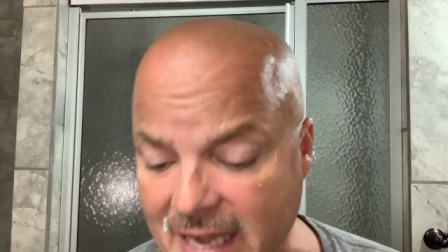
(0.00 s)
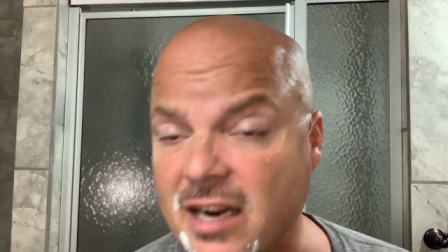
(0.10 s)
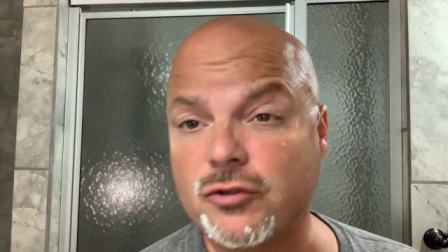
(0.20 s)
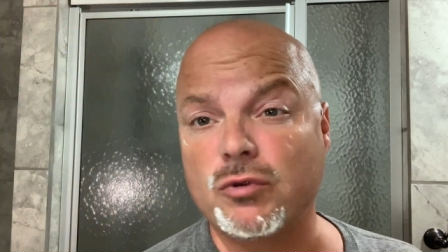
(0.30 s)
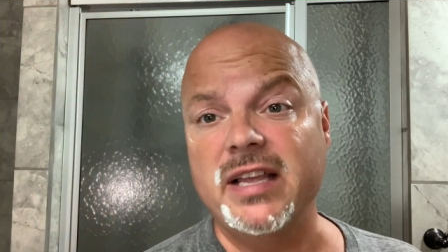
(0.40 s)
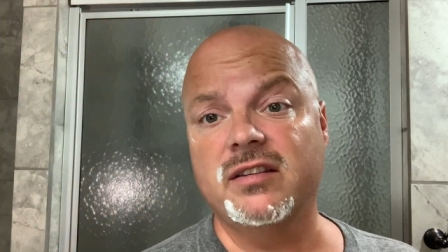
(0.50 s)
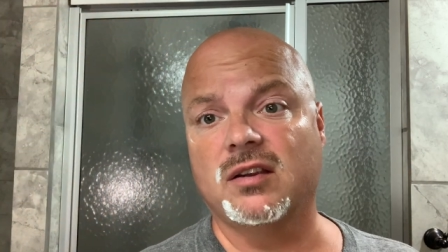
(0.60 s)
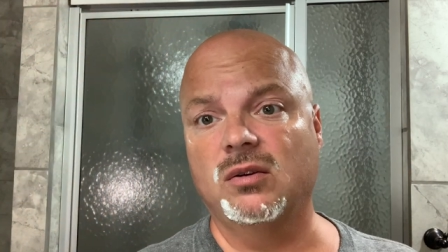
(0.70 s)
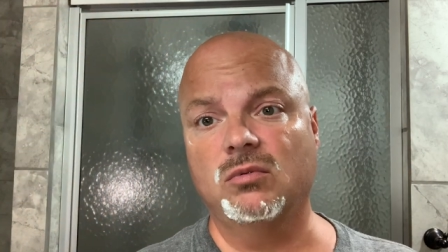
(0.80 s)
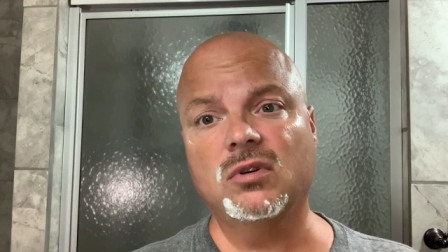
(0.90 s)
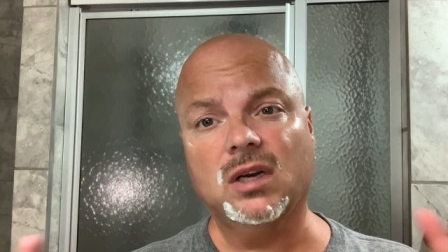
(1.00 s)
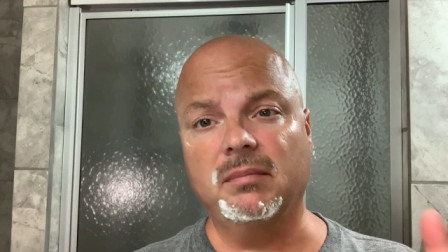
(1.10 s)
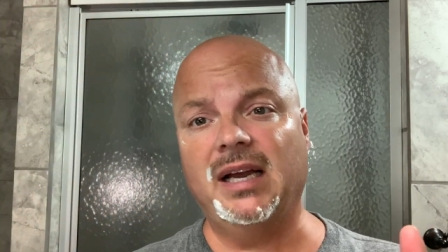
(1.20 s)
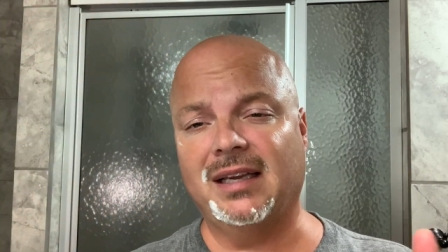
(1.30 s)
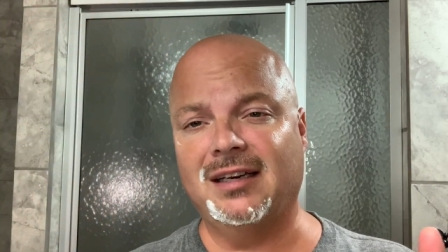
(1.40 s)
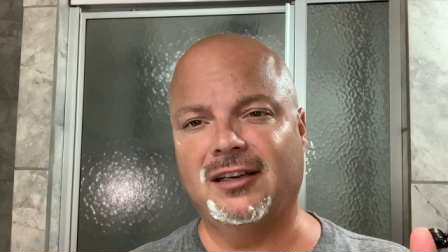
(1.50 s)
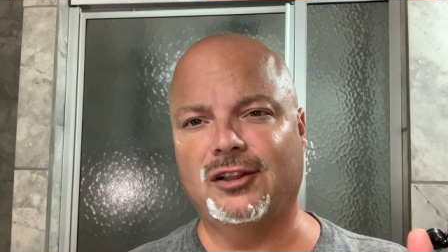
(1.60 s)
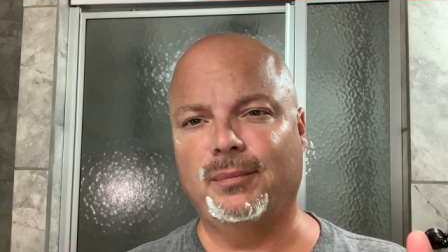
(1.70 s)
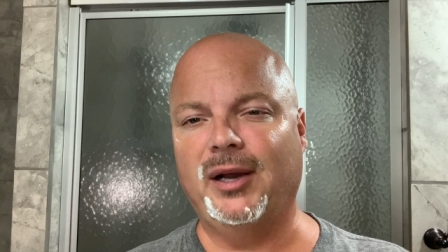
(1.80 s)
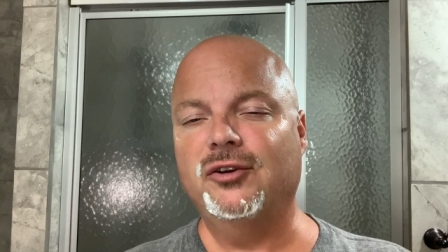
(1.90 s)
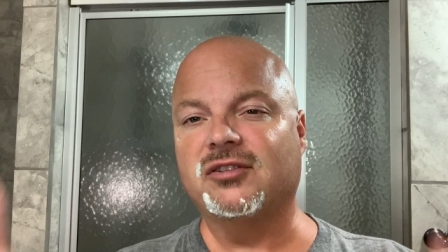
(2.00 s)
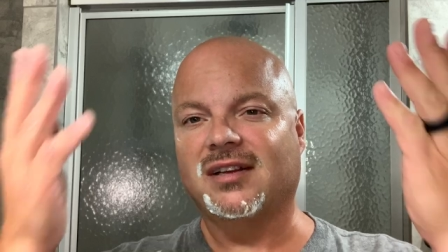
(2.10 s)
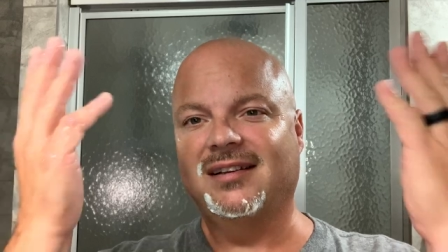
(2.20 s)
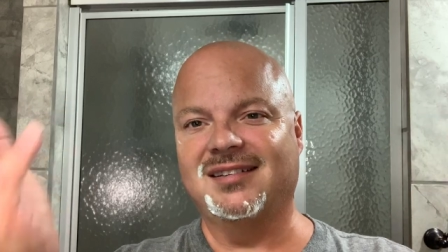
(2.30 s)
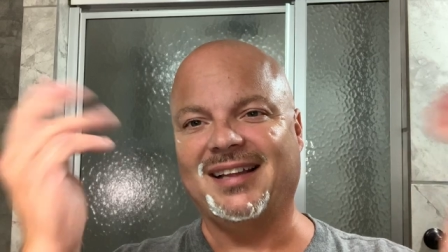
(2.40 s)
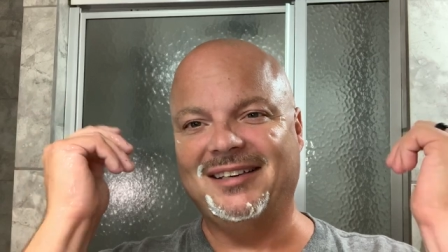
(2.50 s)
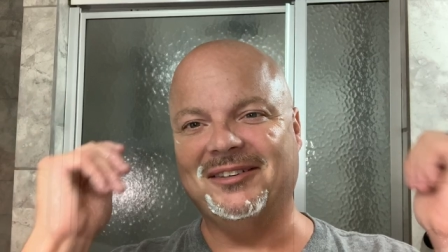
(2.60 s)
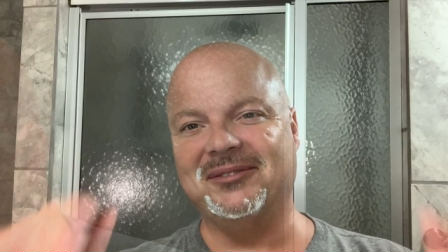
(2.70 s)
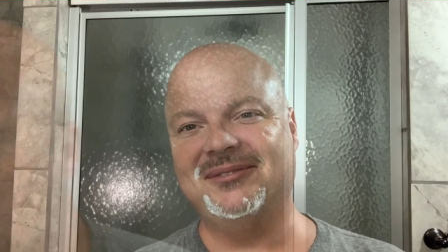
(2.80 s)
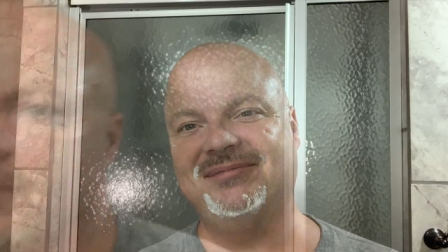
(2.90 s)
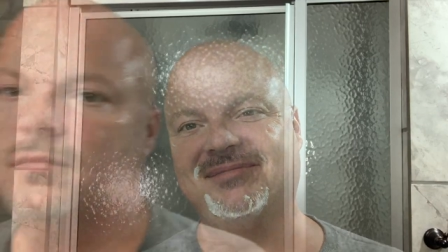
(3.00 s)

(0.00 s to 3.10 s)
us rinse. We'll come back and get into the post. Stay tuned.